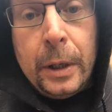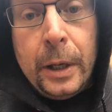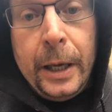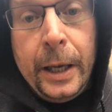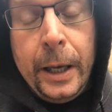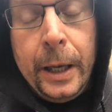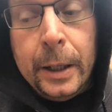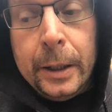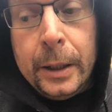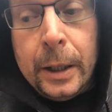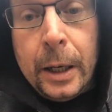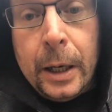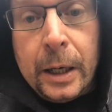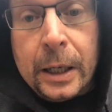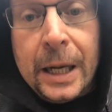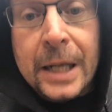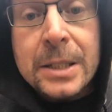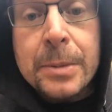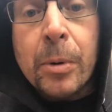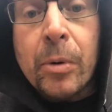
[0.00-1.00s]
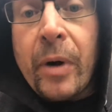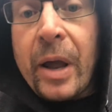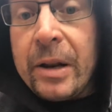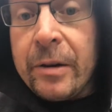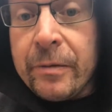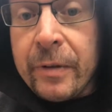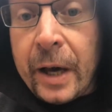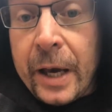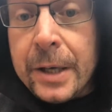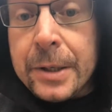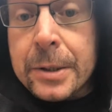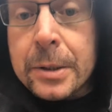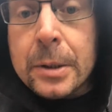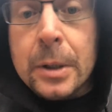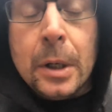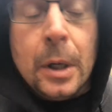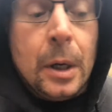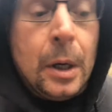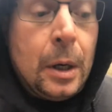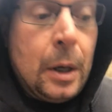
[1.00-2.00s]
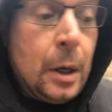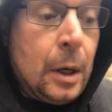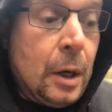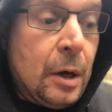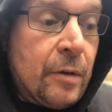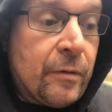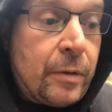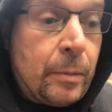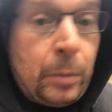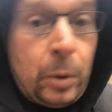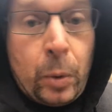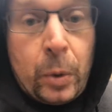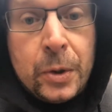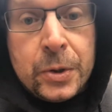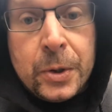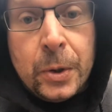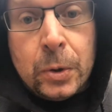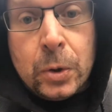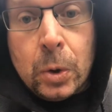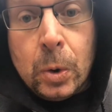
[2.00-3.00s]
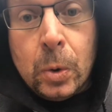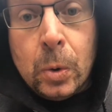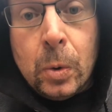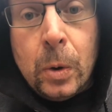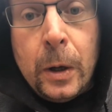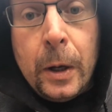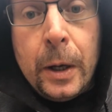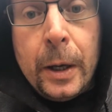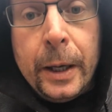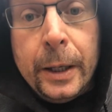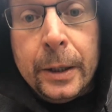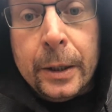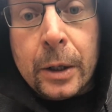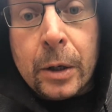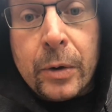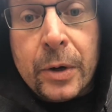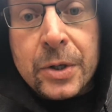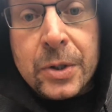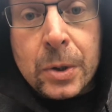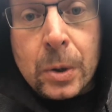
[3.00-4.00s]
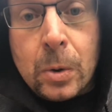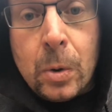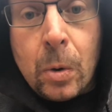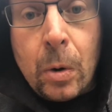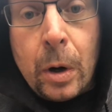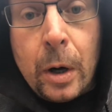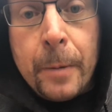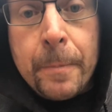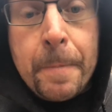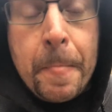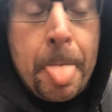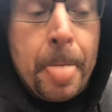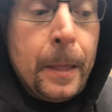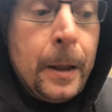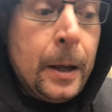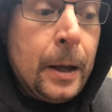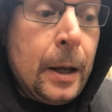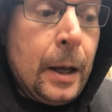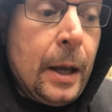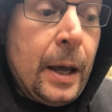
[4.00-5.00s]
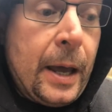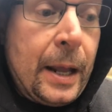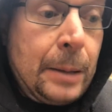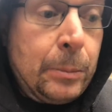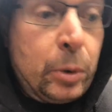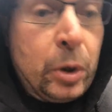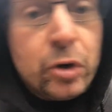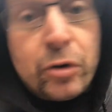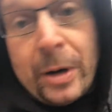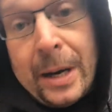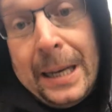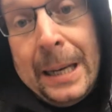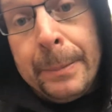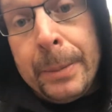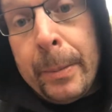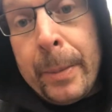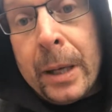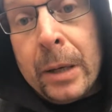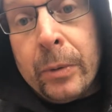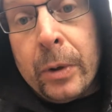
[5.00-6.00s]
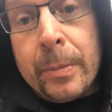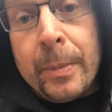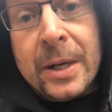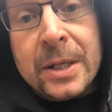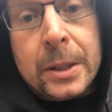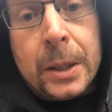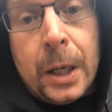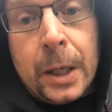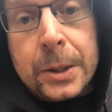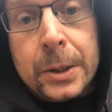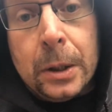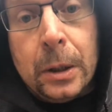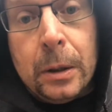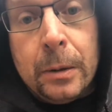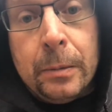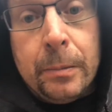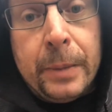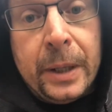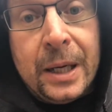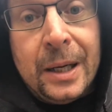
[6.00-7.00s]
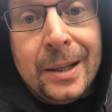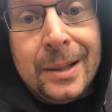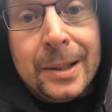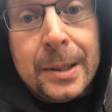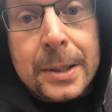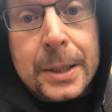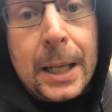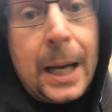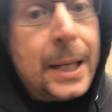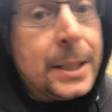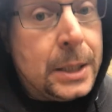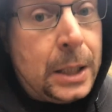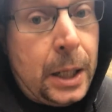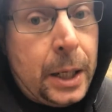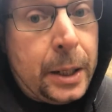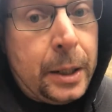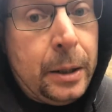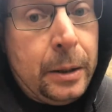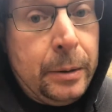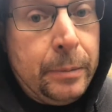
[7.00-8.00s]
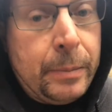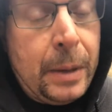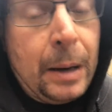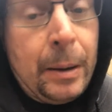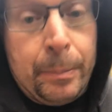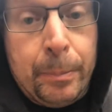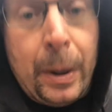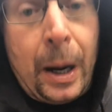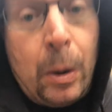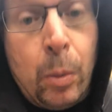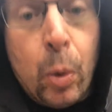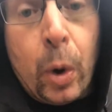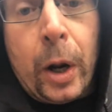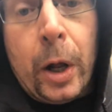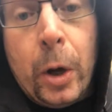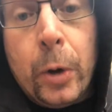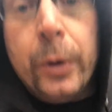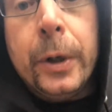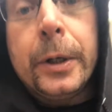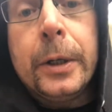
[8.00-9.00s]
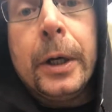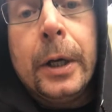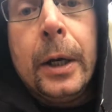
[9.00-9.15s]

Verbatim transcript: And uh, got some great advice from Laurence O'Toole and Chris Sakura and I'm going to try and implement it with my stock saw because I suck, but I, want to own it.